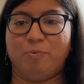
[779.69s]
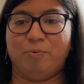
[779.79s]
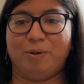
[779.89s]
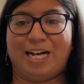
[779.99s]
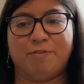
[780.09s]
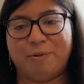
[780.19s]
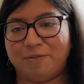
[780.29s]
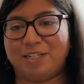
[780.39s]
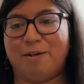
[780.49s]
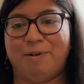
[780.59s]
we'll have a bit
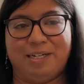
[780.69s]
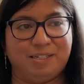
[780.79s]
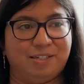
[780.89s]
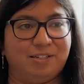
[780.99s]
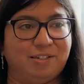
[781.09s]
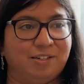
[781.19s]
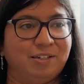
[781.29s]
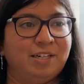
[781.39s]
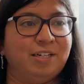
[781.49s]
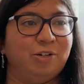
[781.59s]
of time later to
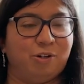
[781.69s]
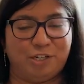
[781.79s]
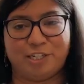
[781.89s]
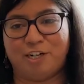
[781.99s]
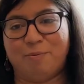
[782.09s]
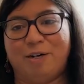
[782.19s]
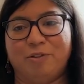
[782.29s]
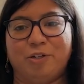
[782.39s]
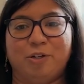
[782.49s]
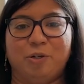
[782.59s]
knowledge share about
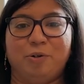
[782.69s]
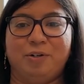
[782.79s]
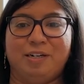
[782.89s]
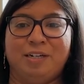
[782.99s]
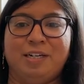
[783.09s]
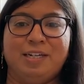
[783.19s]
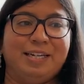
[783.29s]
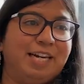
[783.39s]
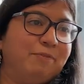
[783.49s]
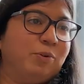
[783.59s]
the code and
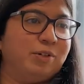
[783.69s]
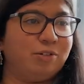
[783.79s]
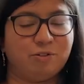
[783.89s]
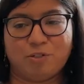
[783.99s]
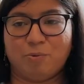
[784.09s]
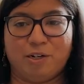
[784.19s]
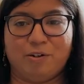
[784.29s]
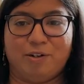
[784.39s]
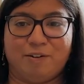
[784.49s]
get everyone used to working on